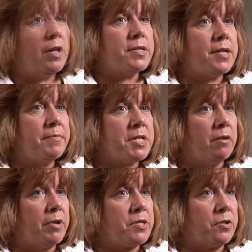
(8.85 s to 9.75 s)
Well, stem
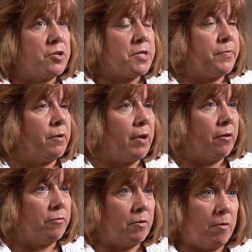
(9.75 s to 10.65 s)
cell research has been
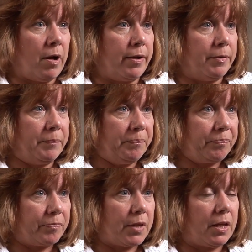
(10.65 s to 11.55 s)
around for a while,
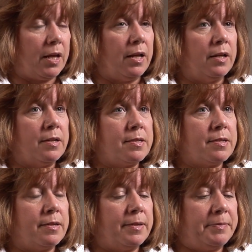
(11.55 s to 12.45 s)
and
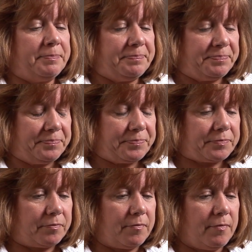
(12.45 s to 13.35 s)
um,
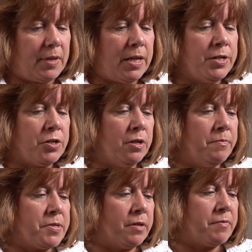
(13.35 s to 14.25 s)
in
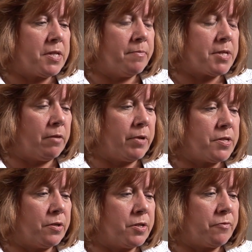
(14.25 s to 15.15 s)
terms of stem cell
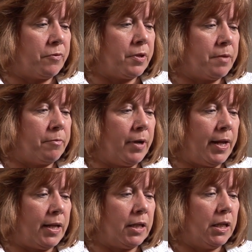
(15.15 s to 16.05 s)
research for the
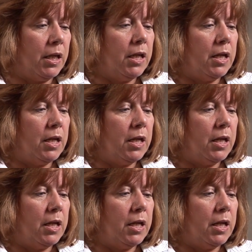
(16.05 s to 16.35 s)
brain,